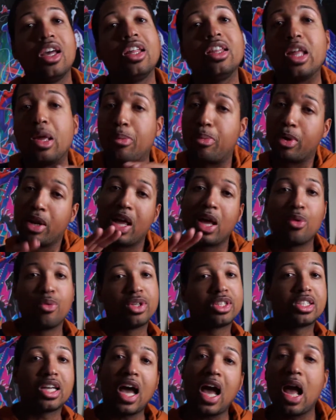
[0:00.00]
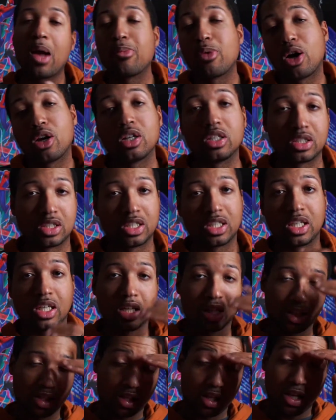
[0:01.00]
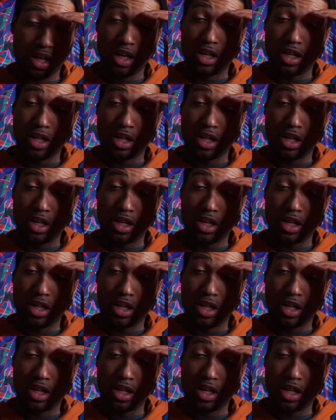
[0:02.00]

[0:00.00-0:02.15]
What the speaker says: they playing with time on us again.